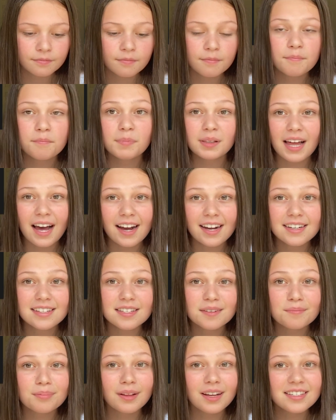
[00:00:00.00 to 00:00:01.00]
blacks
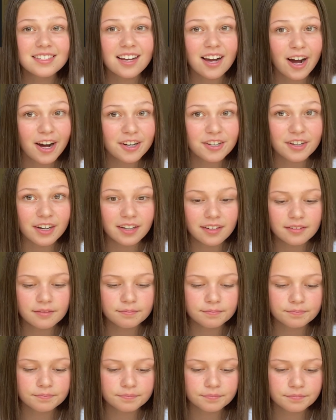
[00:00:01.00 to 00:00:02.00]
plus 100,
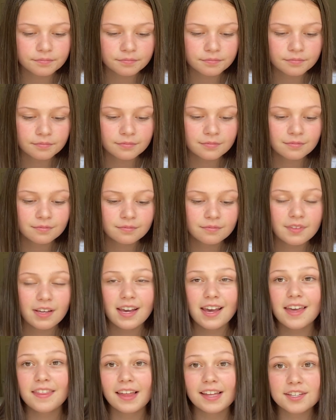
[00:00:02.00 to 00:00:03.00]

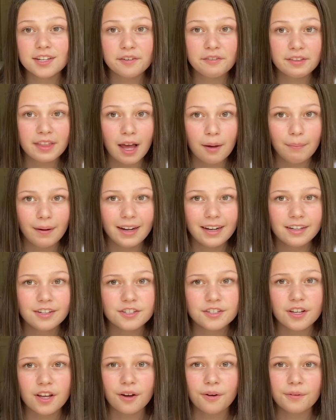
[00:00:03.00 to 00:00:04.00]
and that's all for that page.
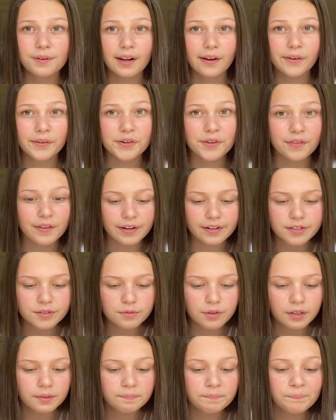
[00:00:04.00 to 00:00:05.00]
So now on to the next
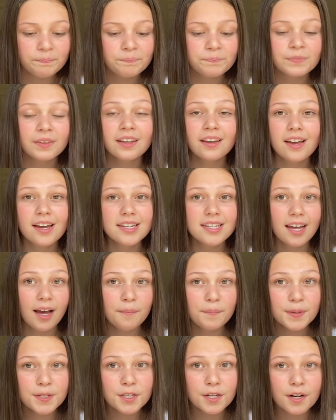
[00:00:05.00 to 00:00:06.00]
one.
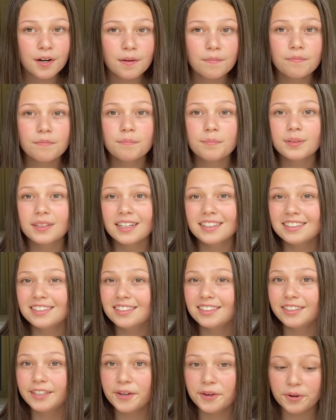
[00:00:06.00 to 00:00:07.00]
Temperature plus
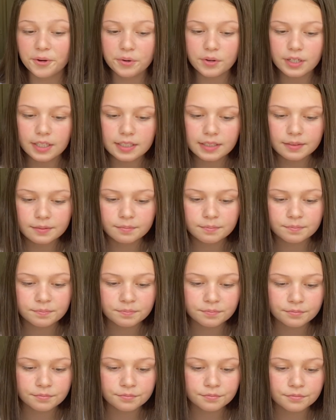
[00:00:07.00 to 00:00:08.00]
2,
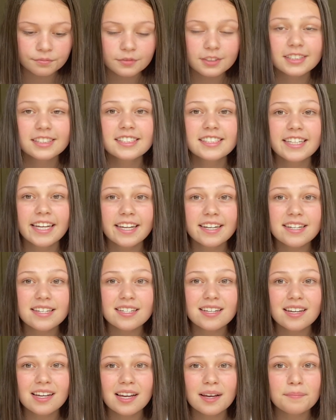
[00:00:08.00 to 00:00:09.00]
tint
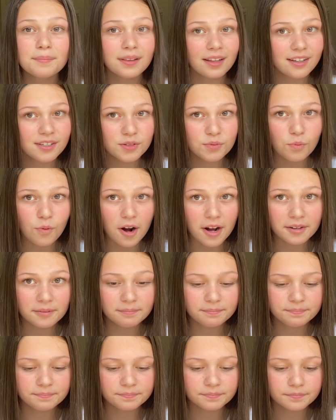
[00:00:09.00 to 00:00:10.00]
plus 1,
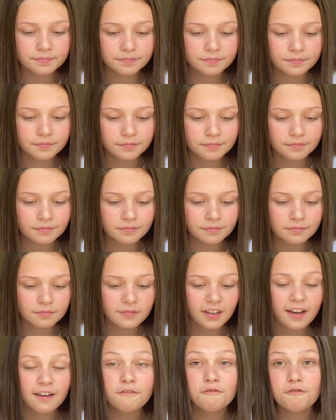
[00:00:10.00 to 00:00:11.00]

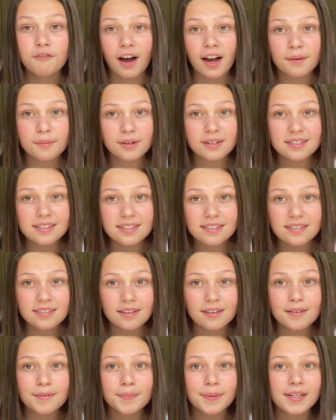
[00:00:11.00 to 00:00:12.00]
vibrance
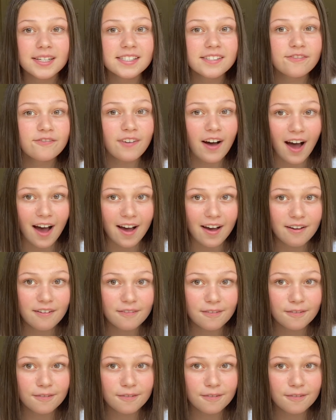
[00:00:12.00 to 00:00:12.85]
plus 5,